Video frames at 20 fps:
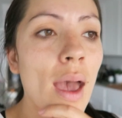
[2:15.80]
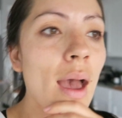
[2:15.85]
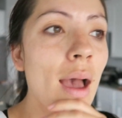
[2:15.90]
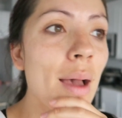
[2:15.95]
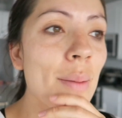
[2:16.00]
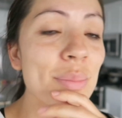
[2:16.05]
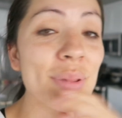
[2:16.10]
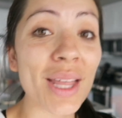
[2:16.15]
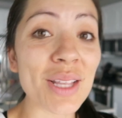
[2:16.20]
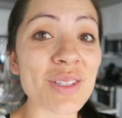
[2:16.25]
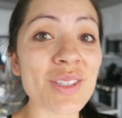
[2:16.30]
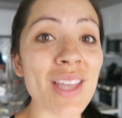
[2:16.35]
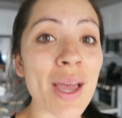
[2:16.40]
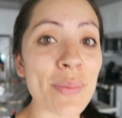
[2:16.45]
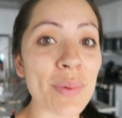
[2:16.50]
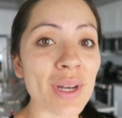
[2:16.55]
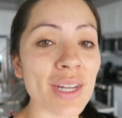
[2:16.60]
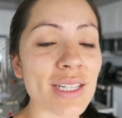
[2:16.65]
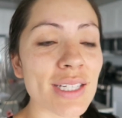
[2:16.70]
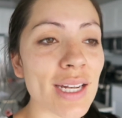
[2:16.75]
Um, but that's what's
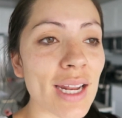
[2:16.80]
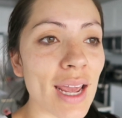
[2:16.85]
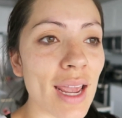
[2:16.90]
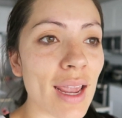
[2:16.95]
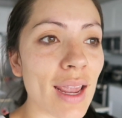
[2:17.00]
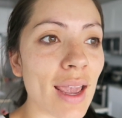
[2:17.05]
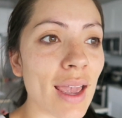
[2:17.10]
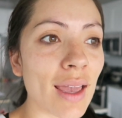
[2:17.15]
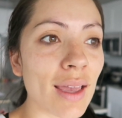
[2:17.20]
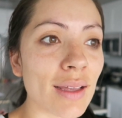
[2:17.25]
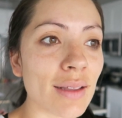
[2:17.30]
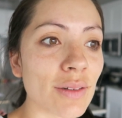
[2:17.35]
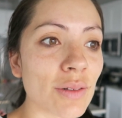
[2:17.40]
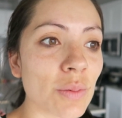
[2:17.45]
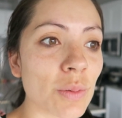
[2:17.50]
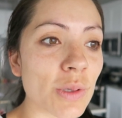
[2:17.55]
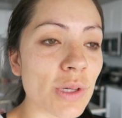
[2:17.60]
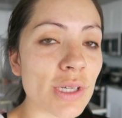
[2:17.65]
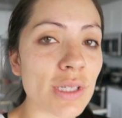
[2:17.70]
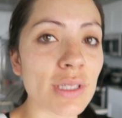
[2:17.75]
happening today and
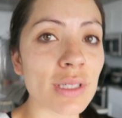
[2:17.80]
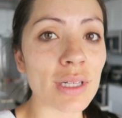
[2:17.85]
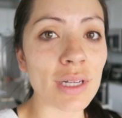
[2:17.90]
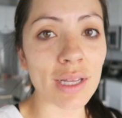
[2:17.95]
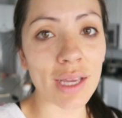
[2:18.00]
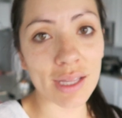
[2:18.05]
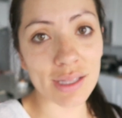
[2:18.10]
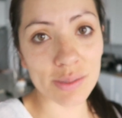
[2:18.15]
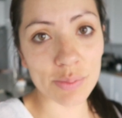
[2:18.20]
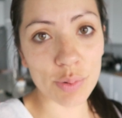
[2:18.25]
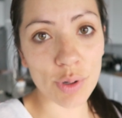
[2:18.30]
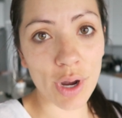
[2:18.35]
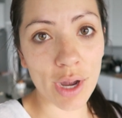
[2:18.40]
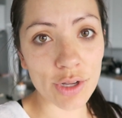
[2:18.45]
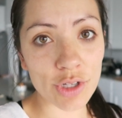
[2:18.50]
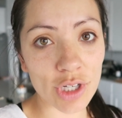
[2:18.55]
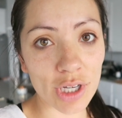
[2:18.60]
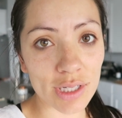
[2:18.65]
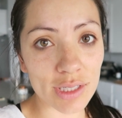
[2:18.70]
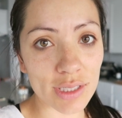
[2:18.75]
we're just gonna get
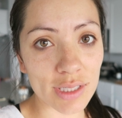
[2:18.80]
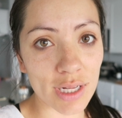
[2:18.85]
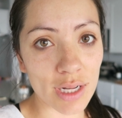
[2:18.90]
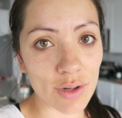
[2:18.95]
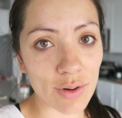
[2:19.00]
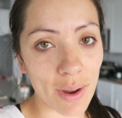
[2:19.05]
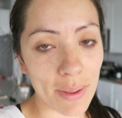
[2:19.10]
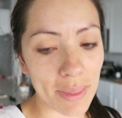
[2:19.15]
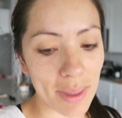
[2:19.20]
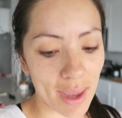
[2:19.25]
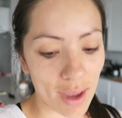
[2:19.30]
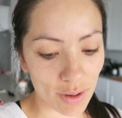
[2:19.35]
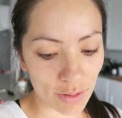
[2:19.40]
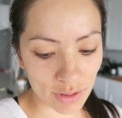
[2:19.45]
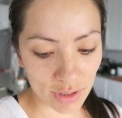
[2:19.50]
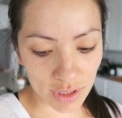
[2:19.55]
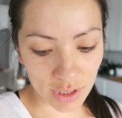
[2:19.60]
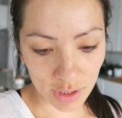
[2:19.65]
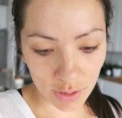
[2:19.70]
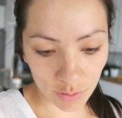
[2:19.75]
projects done around the
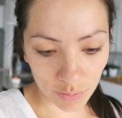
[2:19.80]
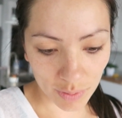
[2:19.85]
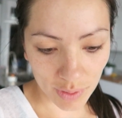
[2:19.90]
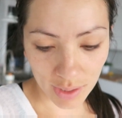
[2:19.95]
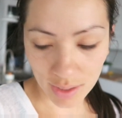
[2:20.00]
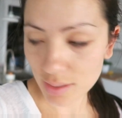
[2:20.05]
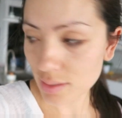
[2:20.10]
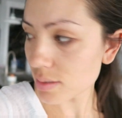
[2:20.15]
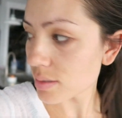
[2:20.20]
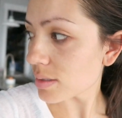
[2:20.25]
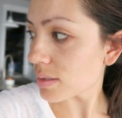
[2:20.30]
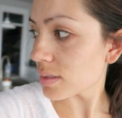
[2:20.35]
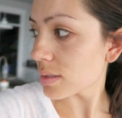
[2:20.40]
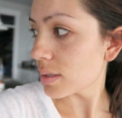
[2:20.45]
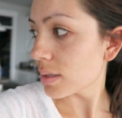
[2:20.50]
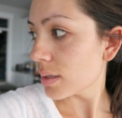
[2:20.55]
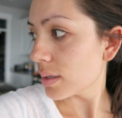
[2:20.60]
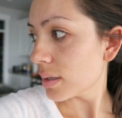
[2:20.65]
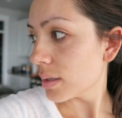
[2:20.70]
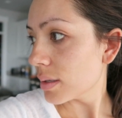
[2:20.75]
house too because
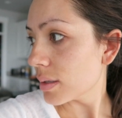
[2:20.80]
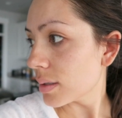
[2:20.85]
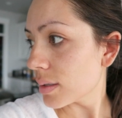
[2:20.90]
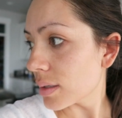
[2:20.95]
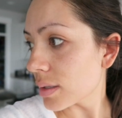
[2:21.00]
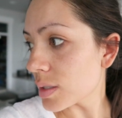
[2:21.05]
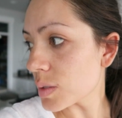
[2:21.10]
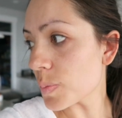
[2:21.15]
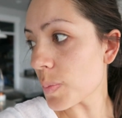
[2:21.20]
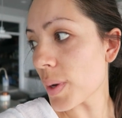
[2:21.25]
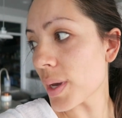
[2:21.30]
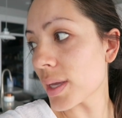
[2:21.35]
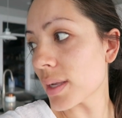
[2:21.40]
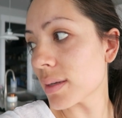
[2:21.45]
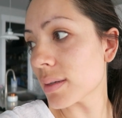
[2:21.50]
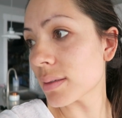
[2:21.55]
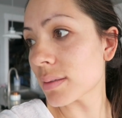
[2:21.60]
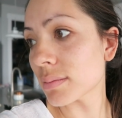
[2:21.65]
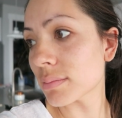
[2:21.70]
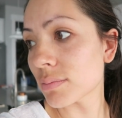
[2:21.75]

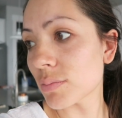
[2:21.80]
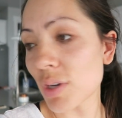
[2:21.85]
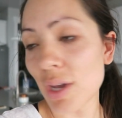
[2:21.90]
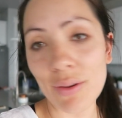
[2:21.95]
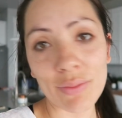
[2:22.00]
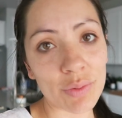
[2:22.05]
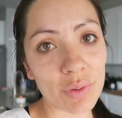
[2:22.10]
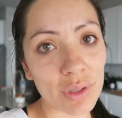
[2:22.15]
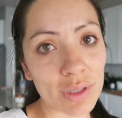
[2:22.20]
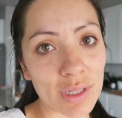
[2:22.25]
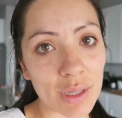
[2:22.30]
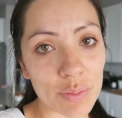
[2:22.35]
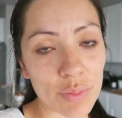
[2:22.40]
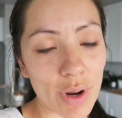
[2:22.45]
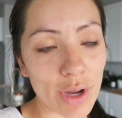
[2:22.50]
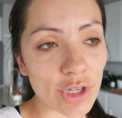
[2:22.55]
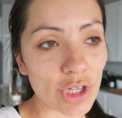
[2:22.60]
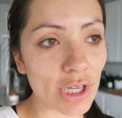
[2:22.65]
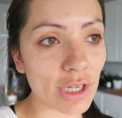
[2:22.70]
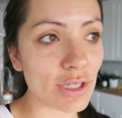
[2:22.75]
been, we haven't really done
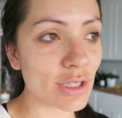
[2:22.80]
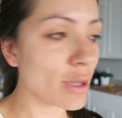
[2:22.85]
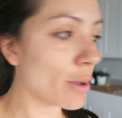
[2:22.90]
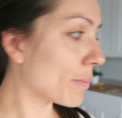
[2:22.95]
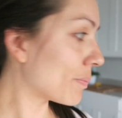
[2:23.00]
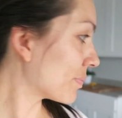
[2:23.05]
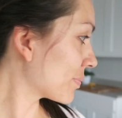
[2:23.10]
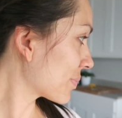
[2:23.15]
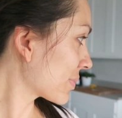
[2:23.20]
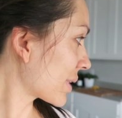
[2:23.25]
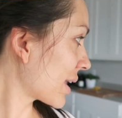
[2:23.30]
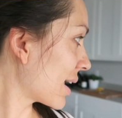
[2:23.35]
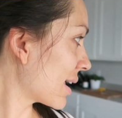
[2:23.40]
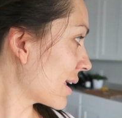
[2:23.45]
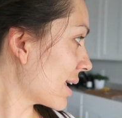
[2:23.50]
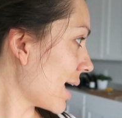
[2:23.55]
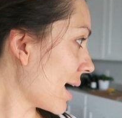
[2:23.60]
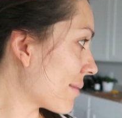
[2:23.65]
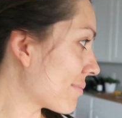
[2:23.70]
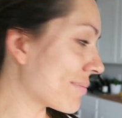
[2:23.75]
projects. So
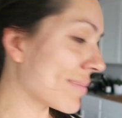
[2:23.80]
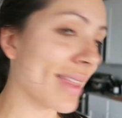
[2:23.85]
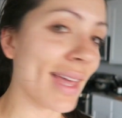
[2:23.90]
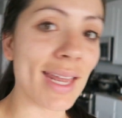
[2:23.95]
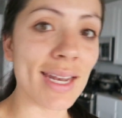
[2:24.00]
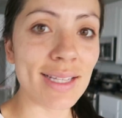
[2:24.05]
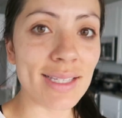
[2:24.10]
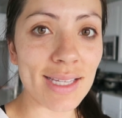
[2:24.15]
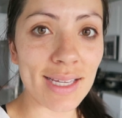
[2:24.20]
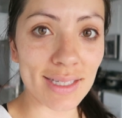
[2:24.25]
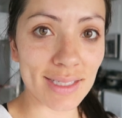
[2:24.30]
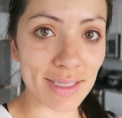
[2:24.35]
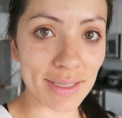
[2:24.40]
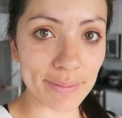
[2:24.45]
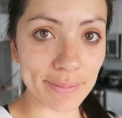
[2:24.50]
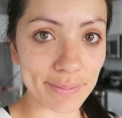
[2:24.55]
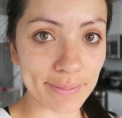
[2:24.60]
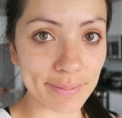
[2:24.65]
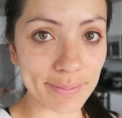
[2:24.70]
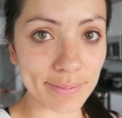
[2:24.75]
yeah, that is it.